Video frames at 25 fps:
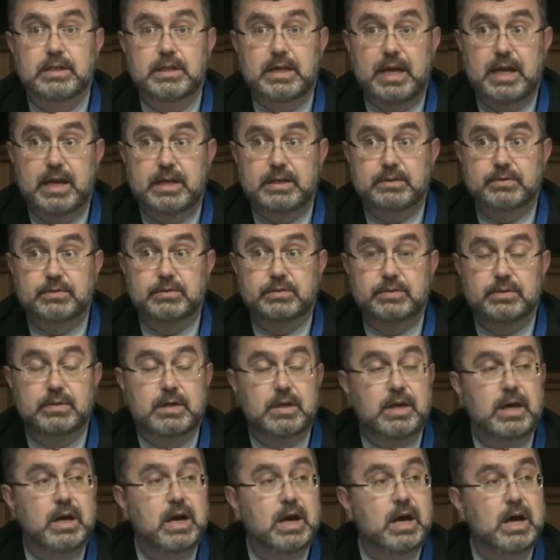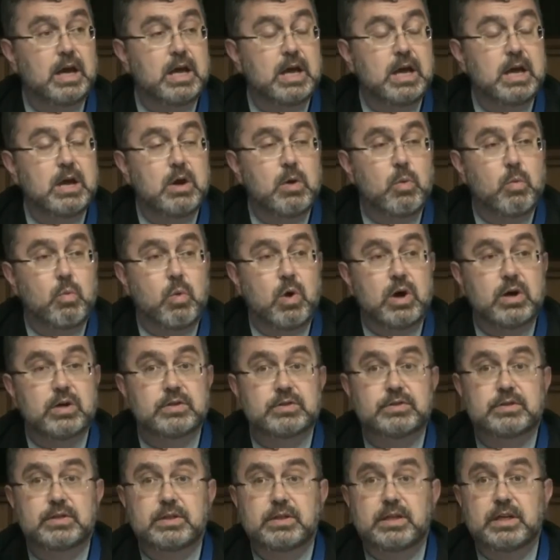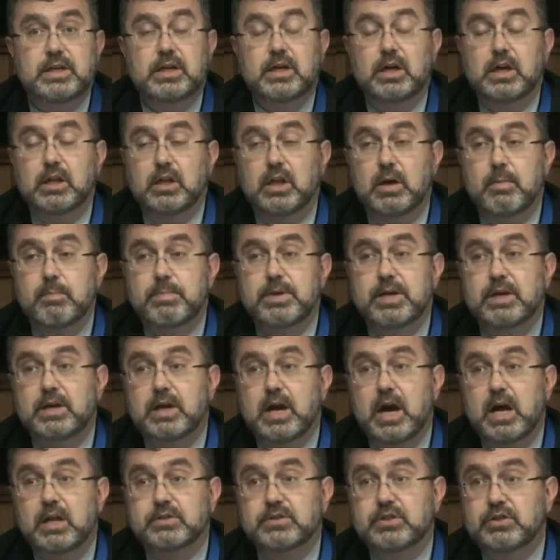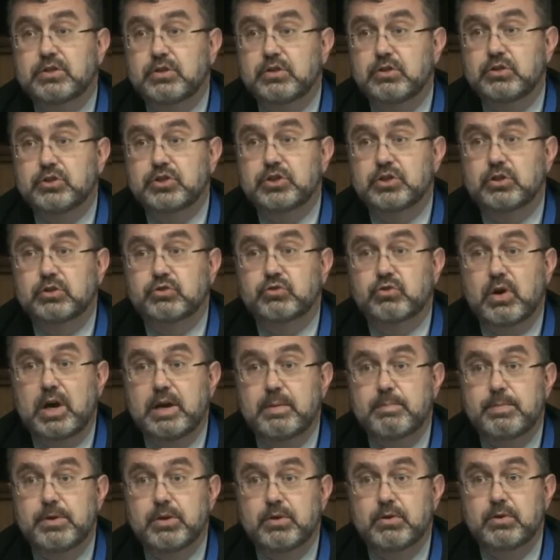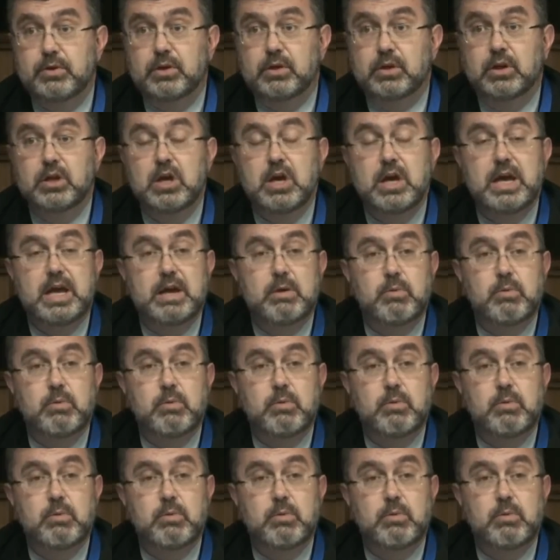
case, uh, was the Colombian Constitutional Tribunal,